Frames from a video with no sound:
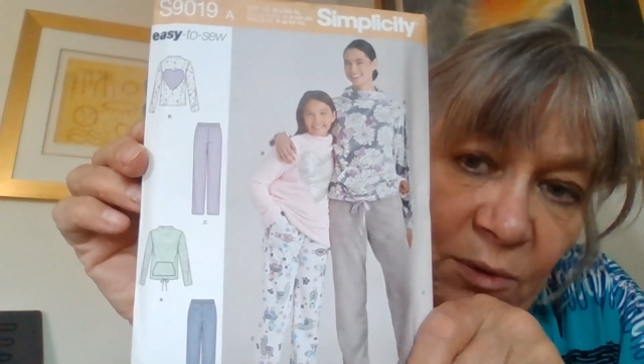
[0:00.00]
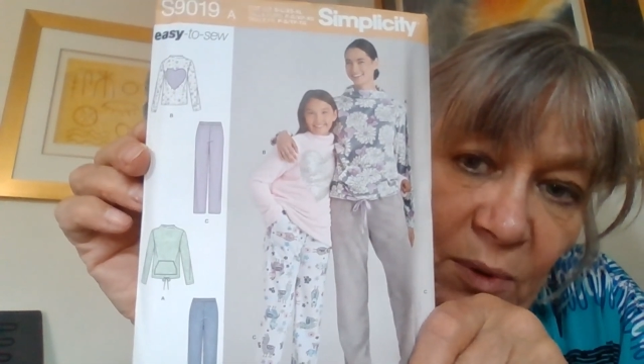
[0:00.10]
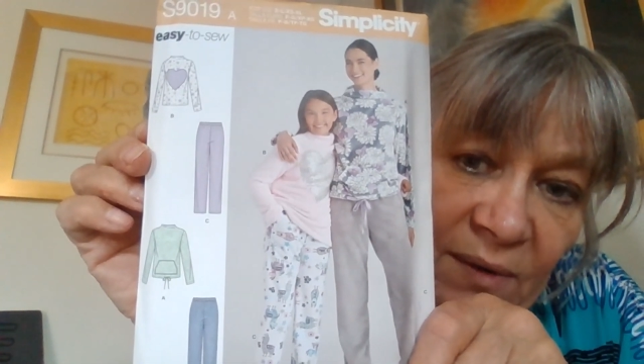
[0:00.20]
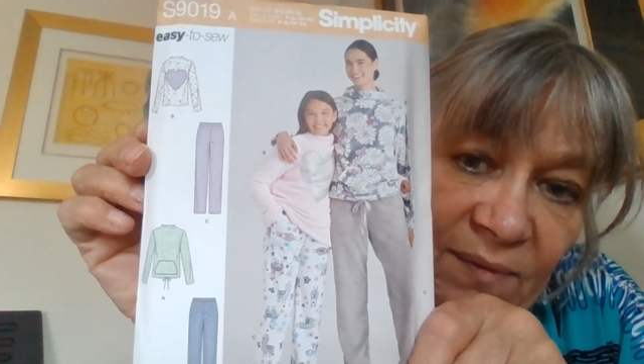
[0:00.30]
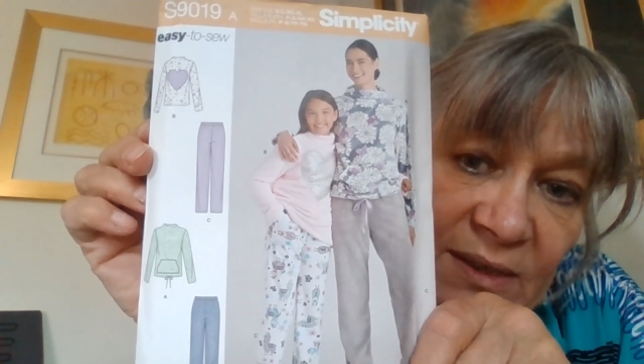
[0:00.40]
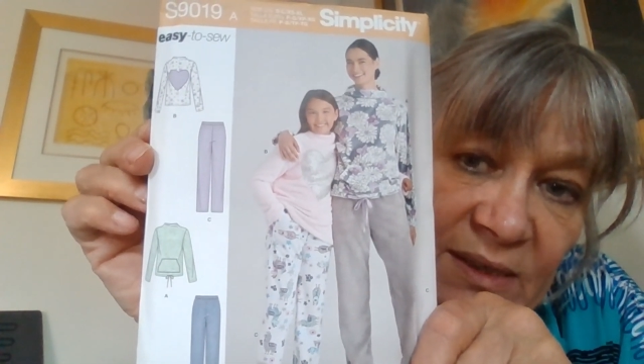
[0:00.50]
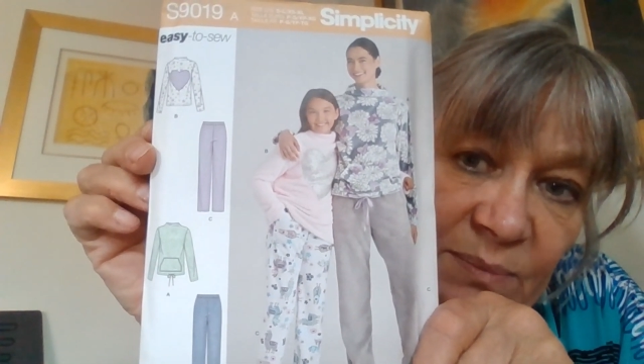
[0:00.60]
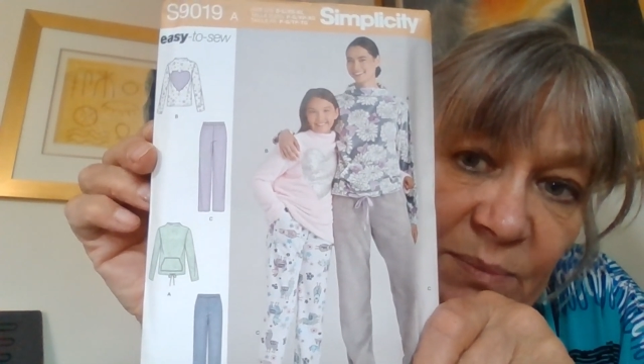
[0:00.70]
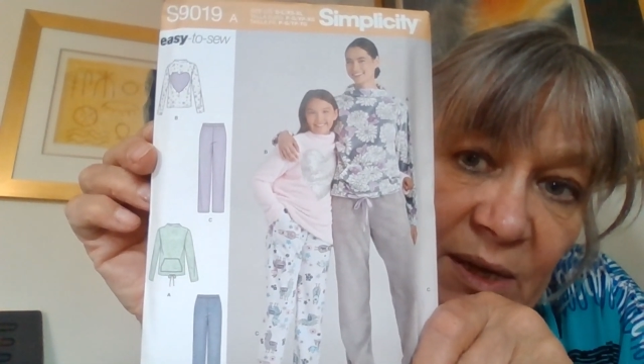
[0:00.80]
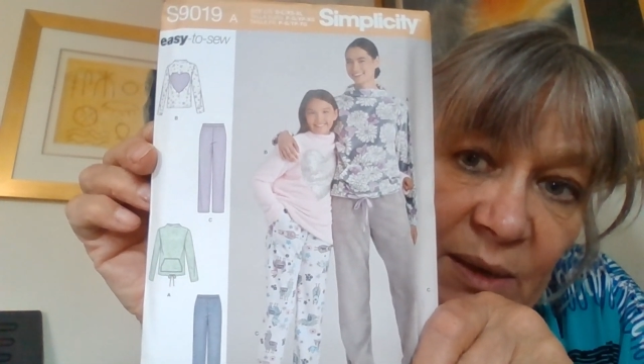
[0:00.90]
I quite
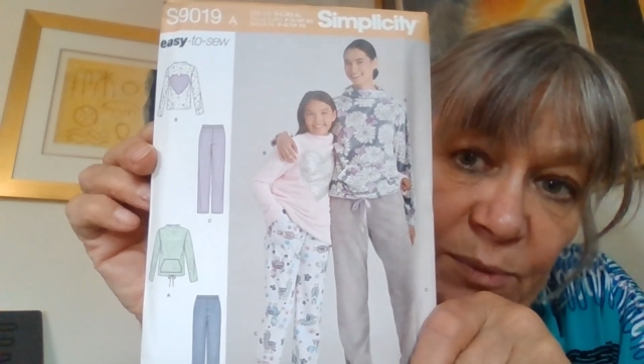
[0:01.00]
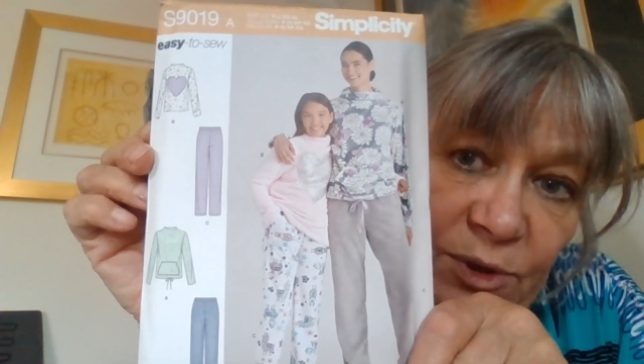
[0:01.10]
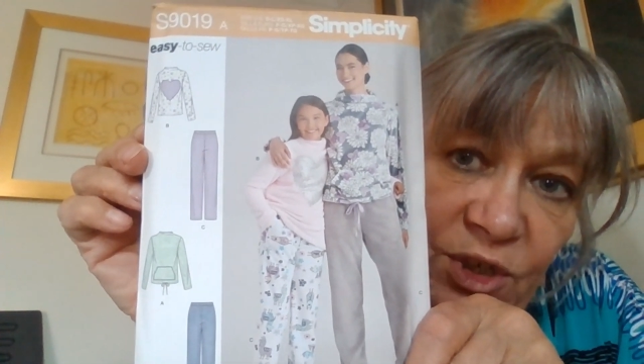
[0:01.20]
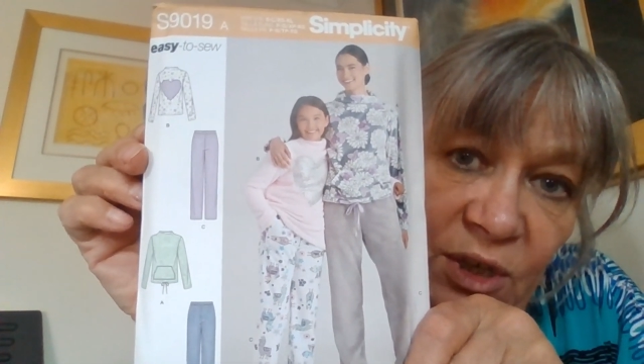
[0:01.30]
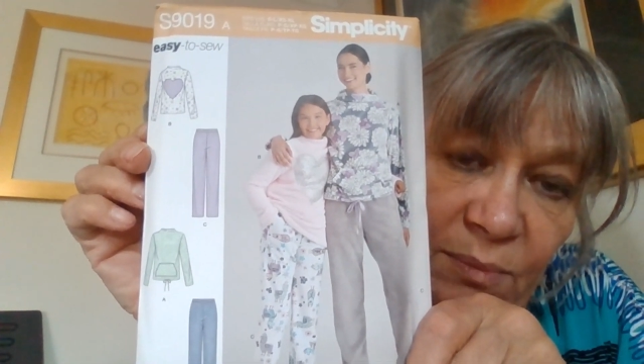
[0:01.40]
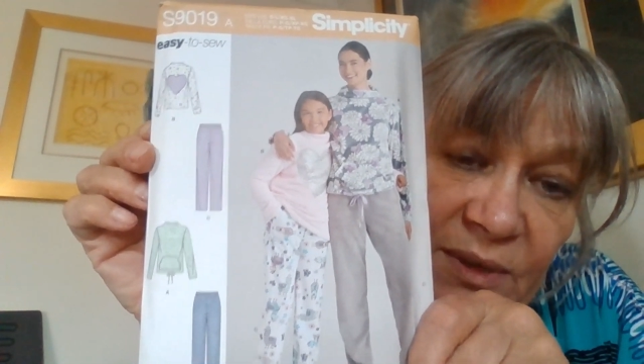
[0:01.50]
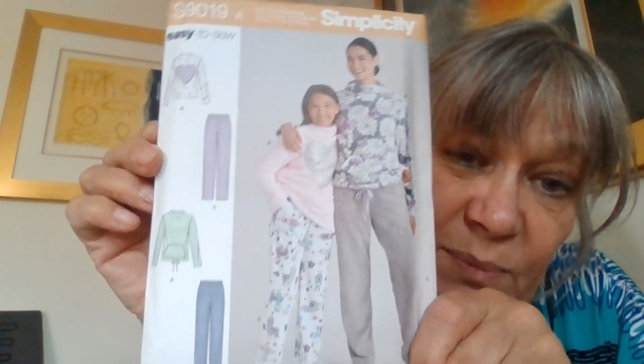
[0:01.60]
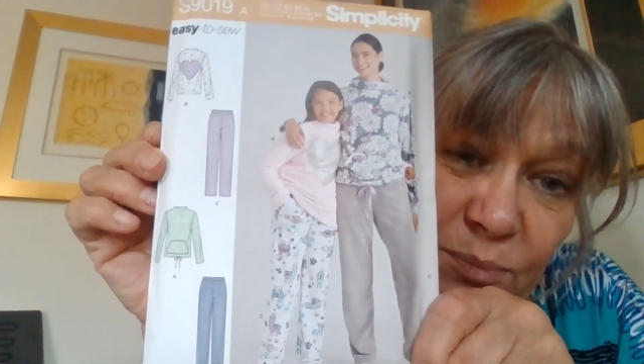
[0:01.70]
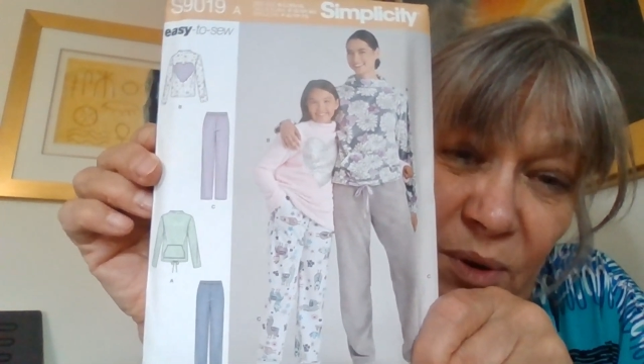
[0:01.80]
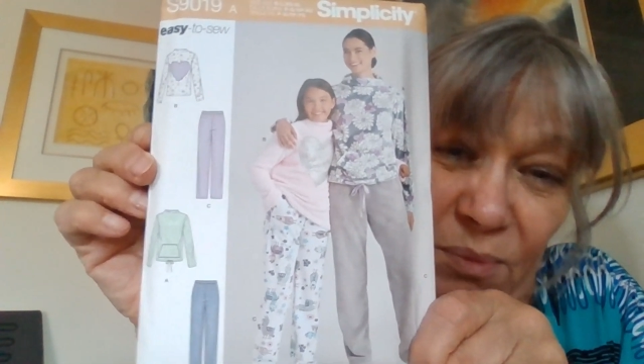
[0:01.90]
fancied making
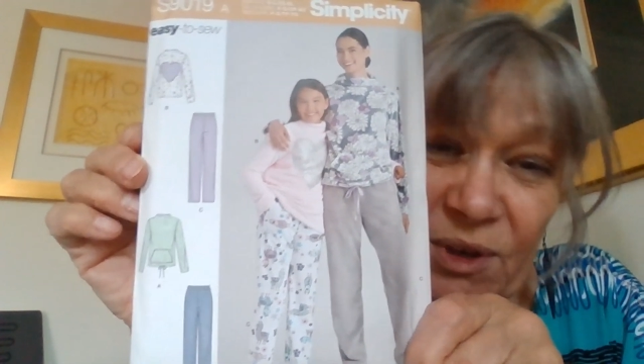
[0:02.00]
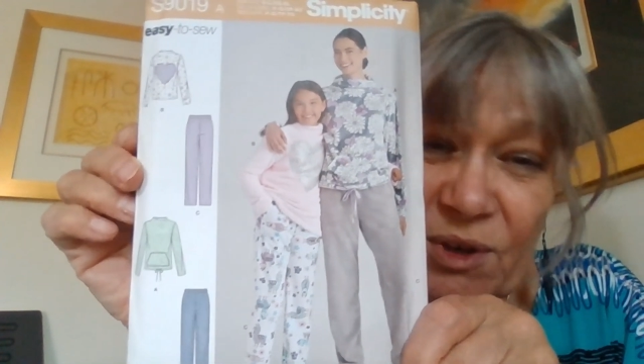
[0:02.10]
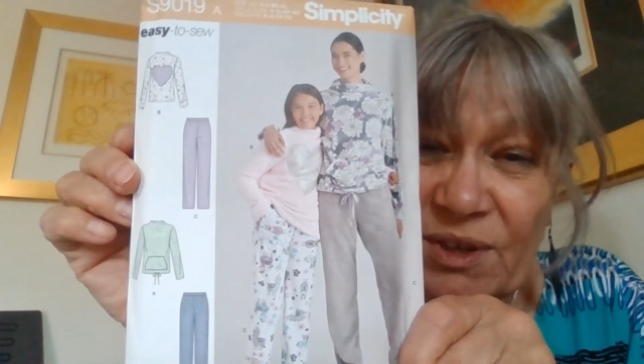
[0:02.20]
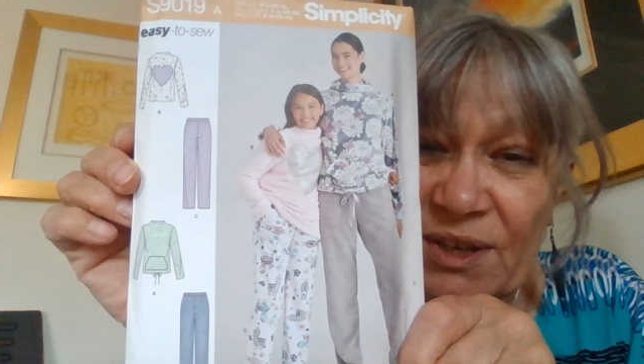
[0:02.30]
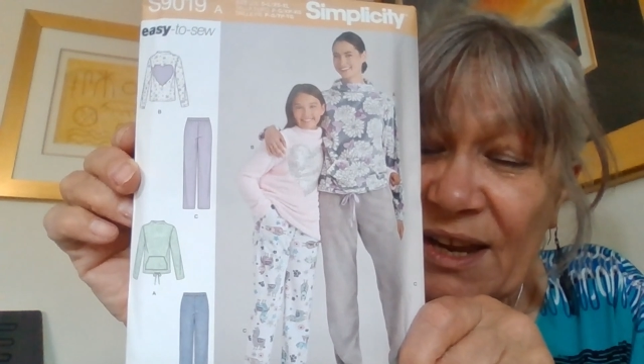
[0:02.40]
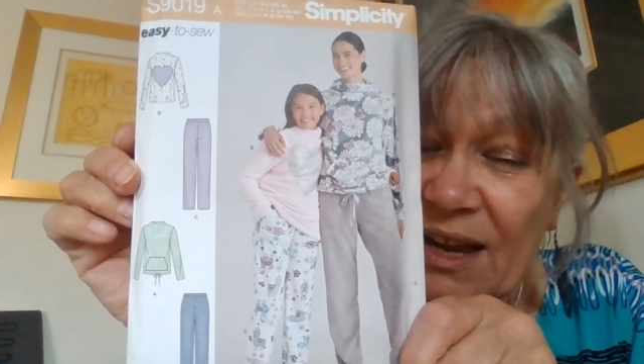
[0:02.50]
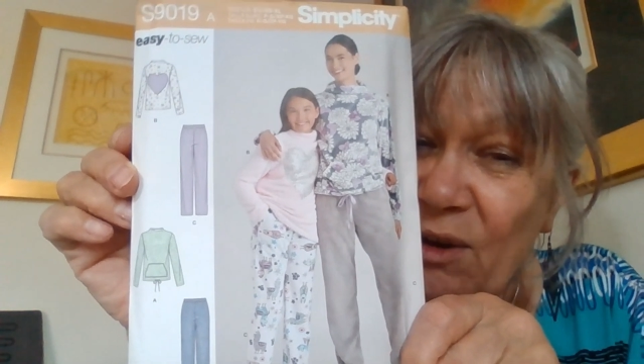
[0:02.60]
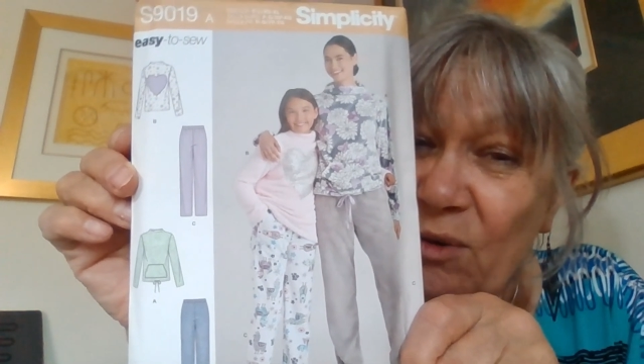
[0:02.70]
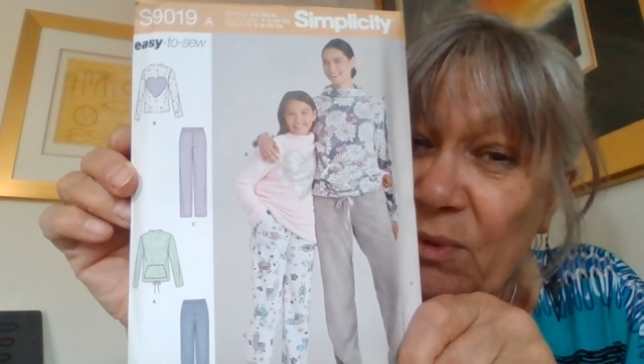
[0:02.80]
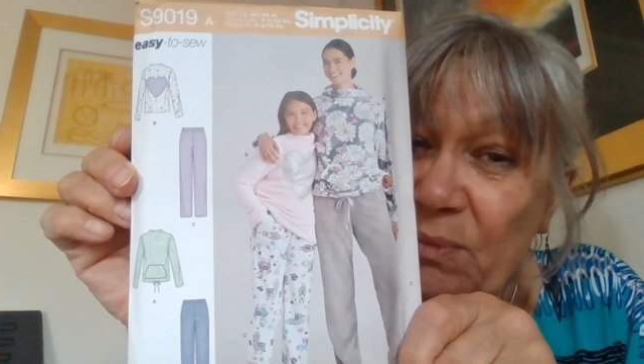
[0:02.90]
pyjamas, probably not
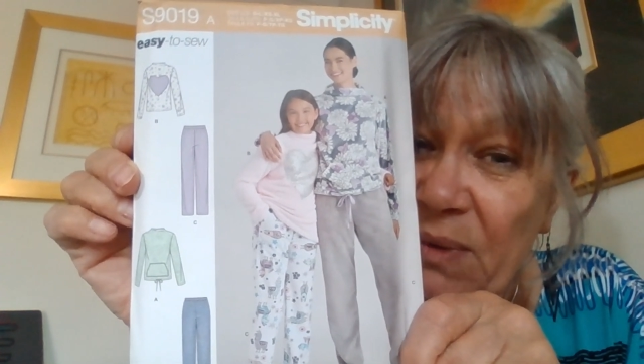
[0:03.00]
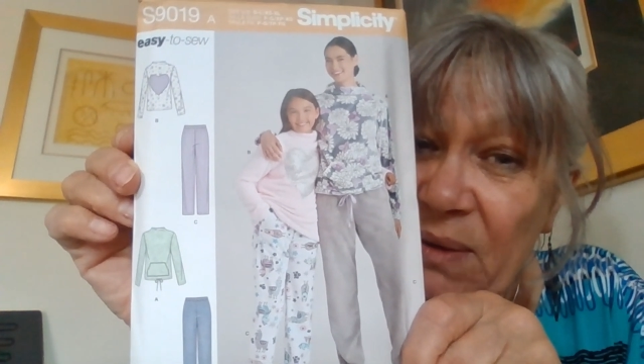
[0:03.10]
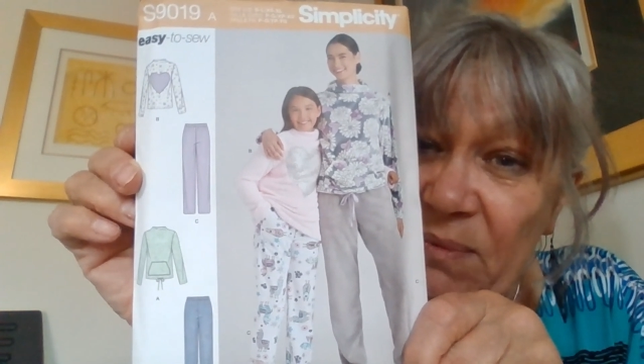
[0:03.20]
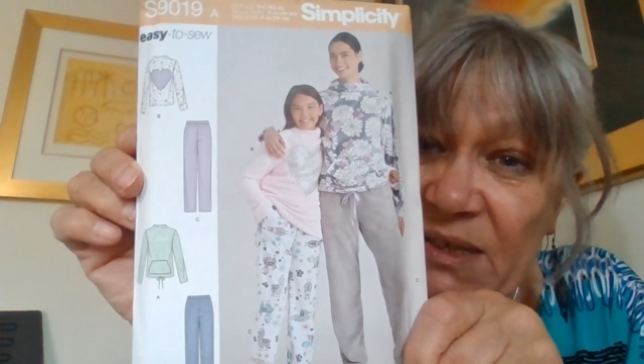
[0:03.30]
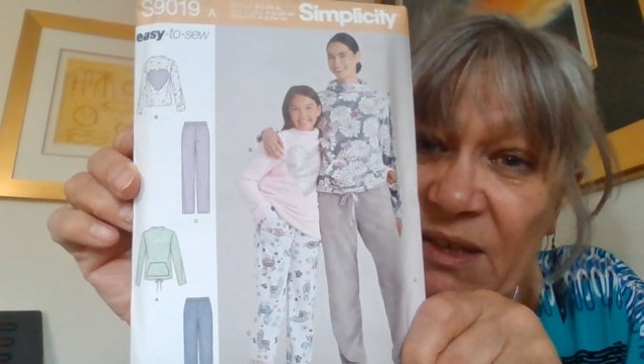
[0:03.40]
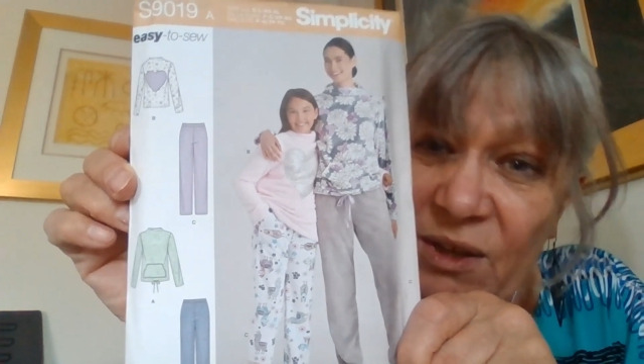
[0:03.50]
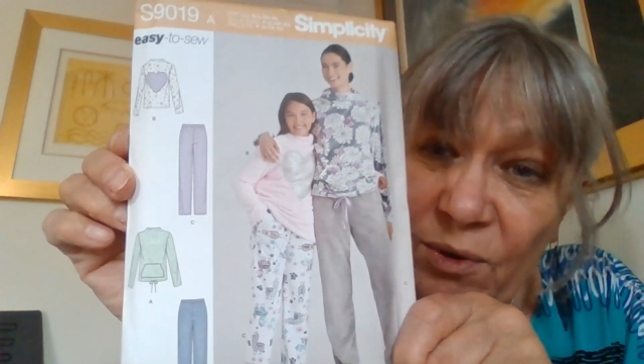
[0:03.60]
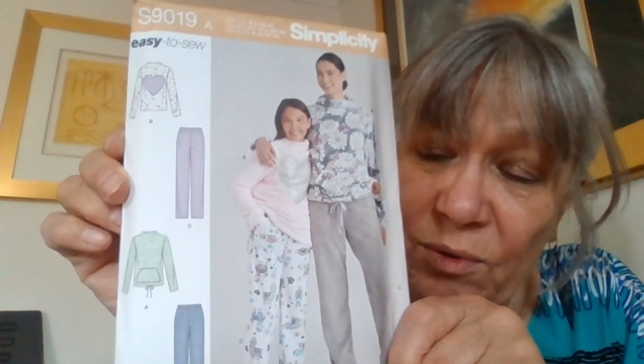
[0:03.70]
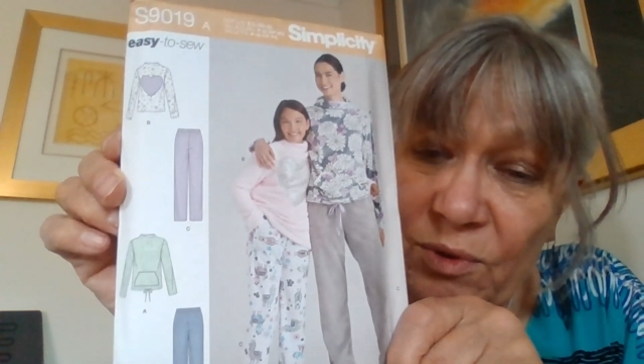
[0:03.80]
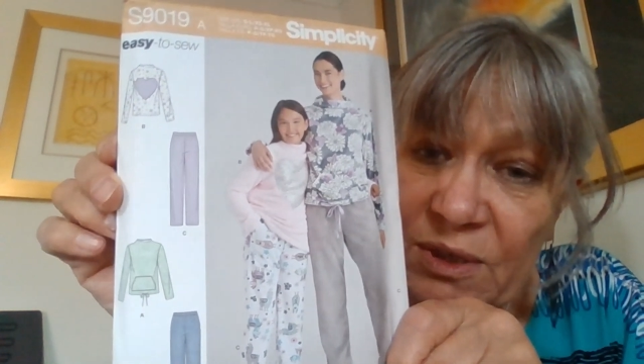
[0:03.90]
now, but maybe it's in the
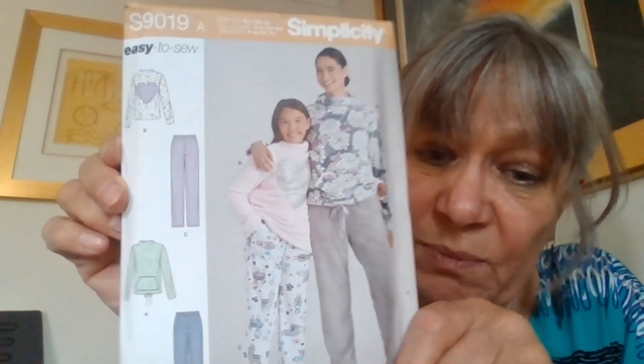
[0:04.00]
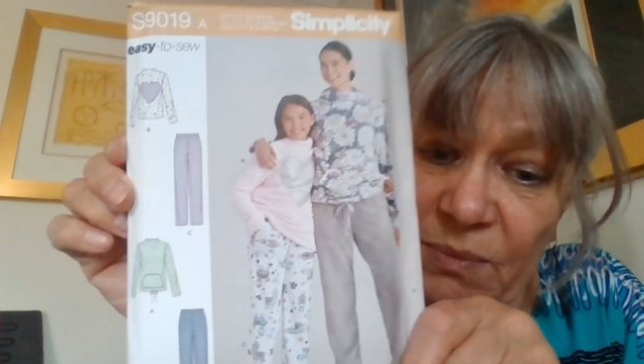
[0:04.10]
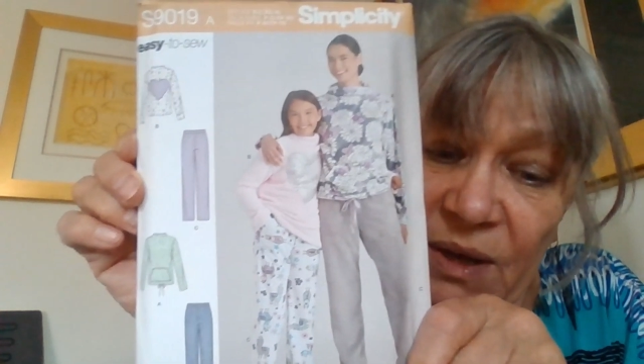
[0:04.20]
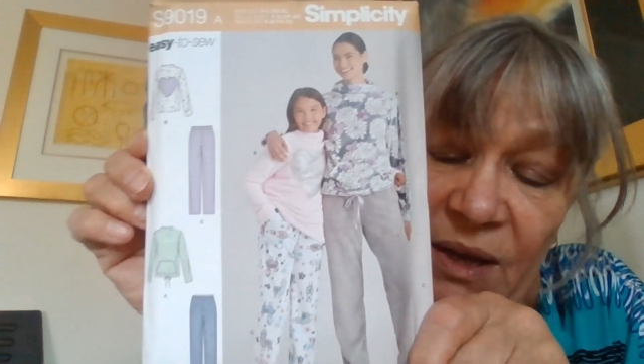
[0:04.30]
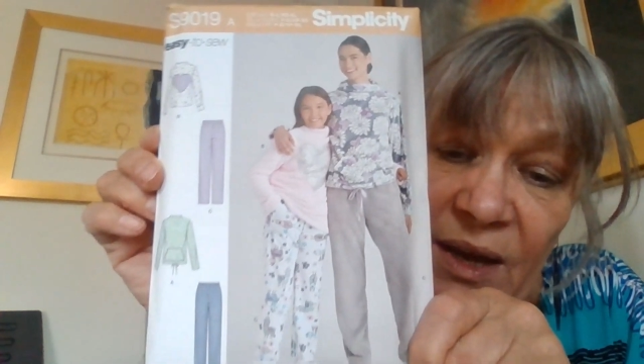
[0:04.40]
autumn.